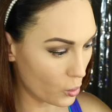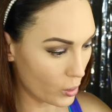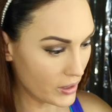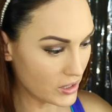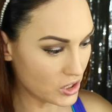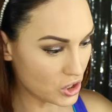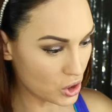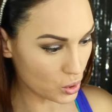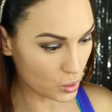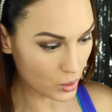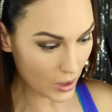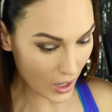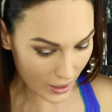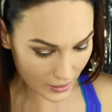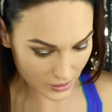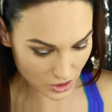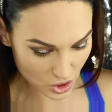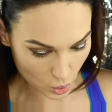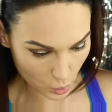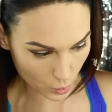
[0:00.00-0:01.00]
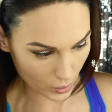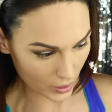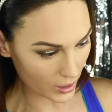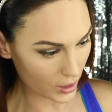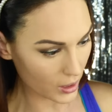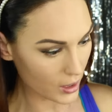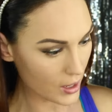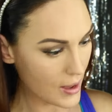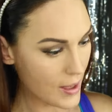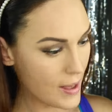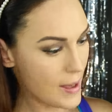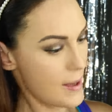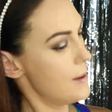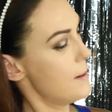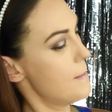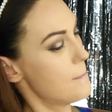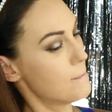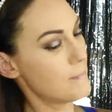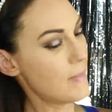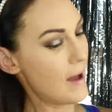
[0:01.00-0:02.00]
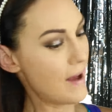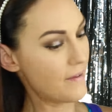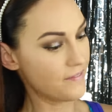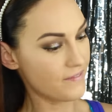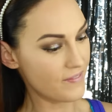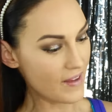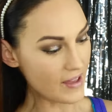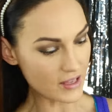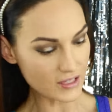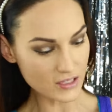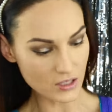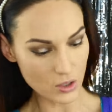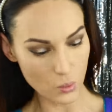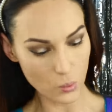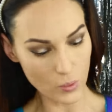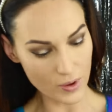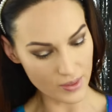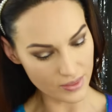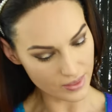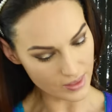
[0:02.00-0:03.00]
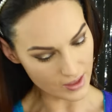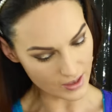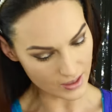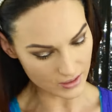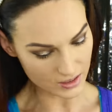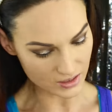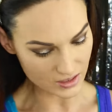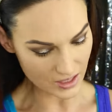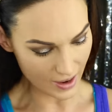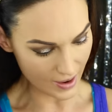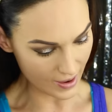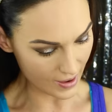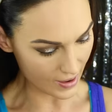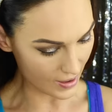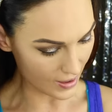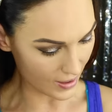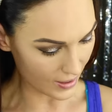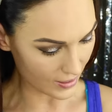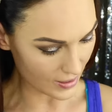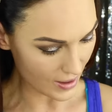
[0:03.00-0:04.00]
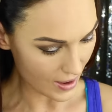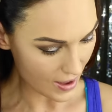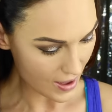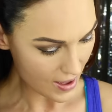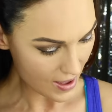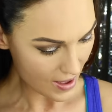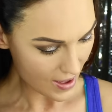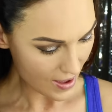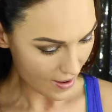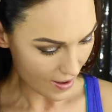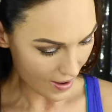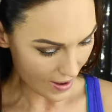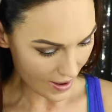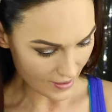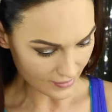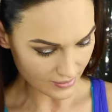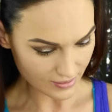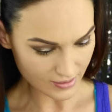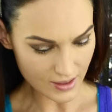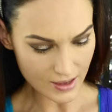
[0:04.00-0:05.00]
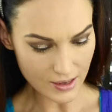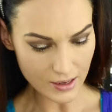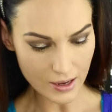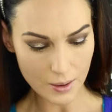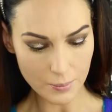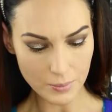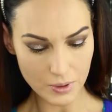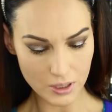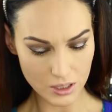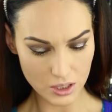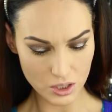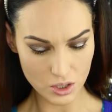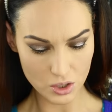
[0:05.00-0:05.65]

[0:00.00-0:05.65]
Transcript: going to contour my face with this and I think I'm gonna